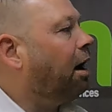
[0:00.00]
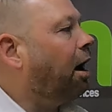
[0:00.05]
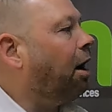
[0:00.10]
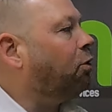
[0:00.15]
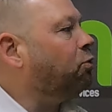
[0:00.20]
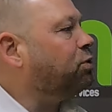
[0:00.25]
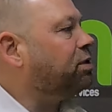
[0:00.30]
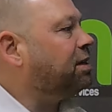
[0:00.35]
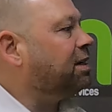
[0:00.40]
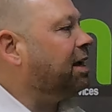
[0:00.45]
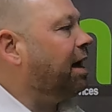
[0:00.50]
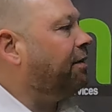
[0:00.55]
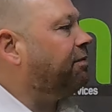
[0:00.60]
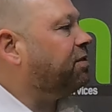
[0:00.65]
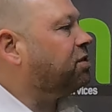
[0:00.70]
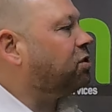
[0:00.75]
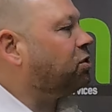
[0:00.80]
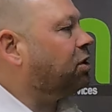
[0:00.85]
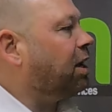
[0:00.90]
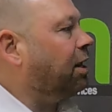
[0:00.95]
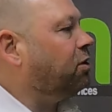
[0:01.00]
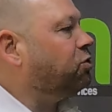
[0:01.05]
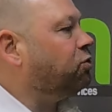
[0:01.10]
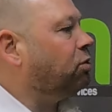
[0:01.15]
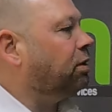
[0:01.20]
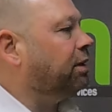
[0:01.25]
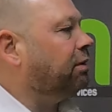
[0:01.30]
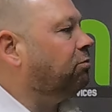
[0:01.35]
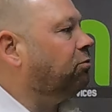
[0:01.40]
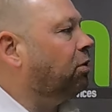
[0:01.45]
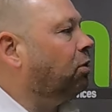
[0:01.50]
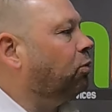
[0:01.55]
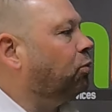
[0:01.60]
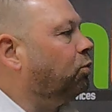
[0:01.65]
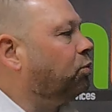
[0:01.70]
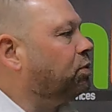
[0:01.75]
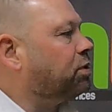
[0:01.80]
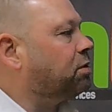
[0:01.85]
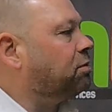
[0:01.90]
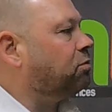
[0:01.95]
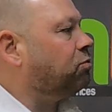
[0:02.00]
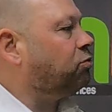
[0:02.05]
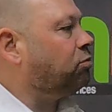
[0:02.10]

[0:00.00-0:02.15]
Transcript: OCF scheduling rules,